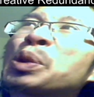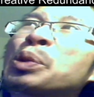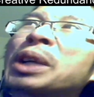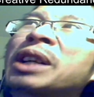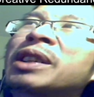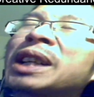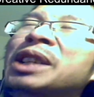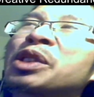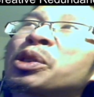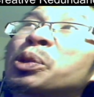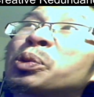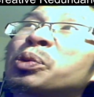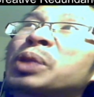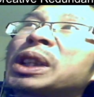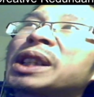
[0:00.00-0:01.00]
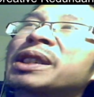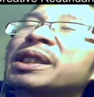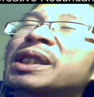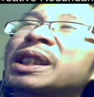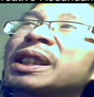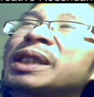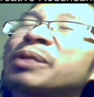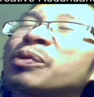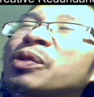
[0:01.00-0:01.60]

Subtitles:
that at your own risk and